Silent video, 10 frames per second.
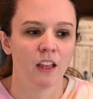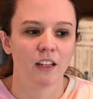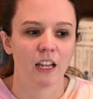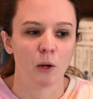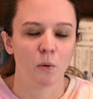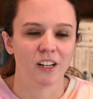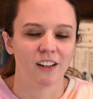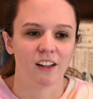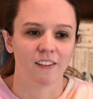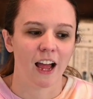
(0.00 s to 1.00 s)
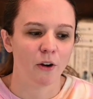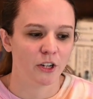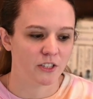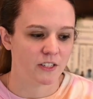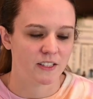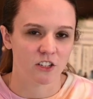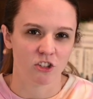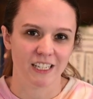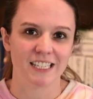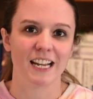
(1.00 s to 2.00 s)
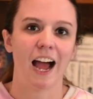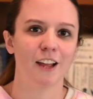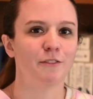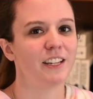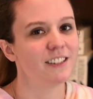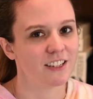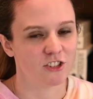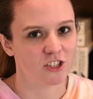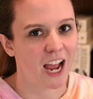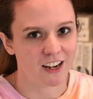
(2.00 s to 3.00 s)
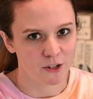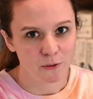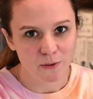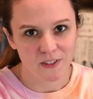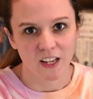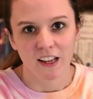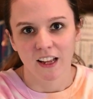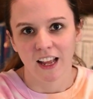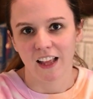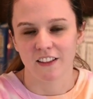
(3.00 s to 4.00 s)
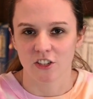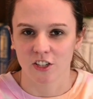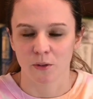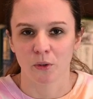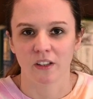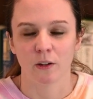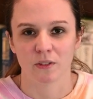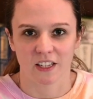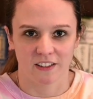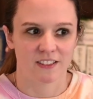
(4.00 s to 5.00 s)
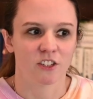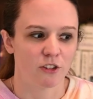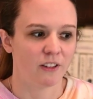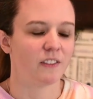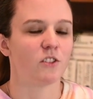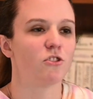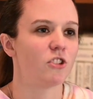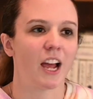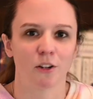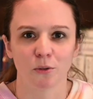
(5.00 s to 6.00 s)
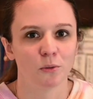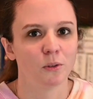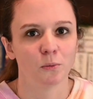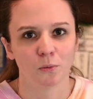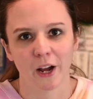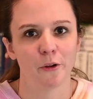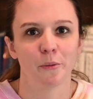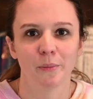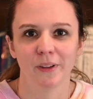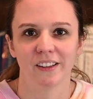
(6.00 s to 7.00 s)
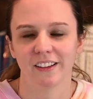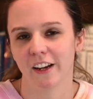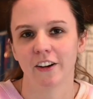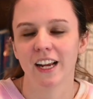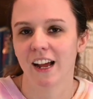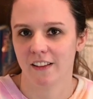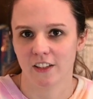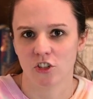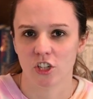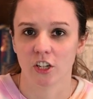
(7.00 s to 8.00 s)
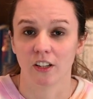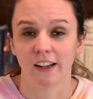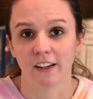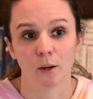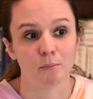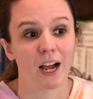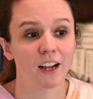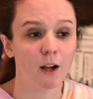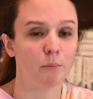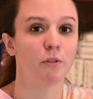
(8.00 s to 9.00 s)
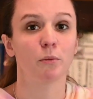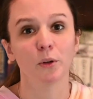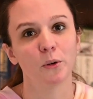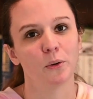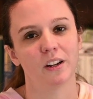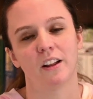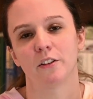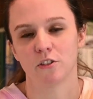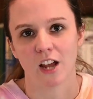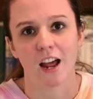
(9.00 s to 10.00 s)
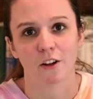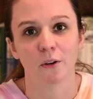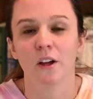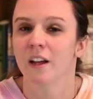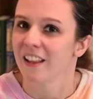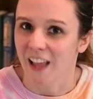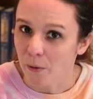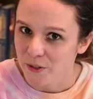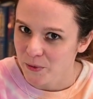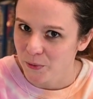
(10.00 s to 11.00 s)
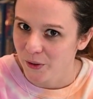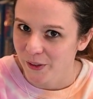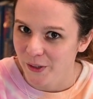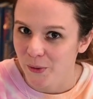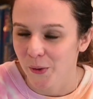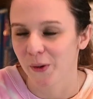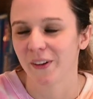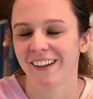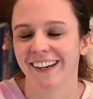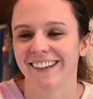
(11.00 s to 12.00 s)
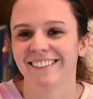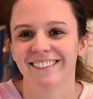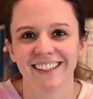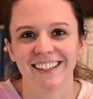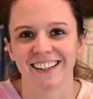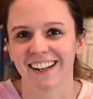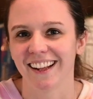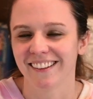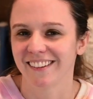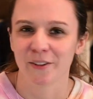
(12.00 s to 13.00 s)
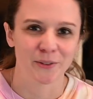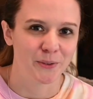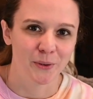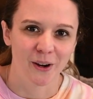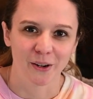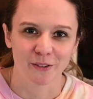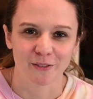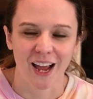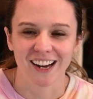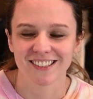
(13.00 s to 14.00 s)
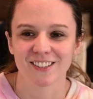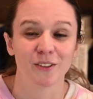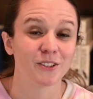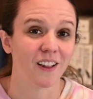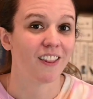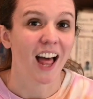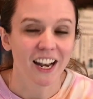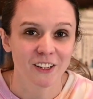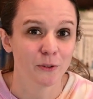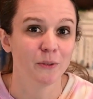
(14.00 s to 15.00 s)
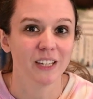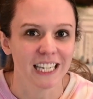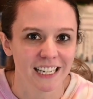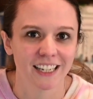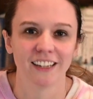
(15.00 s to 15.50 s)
it would allow her to essentially dive into shadows. And then there was essentially this shadow realm area, and then she could come back up through another shadow. That was a really cool scene, and I thought that was a cool artifact. So there's a lot of unique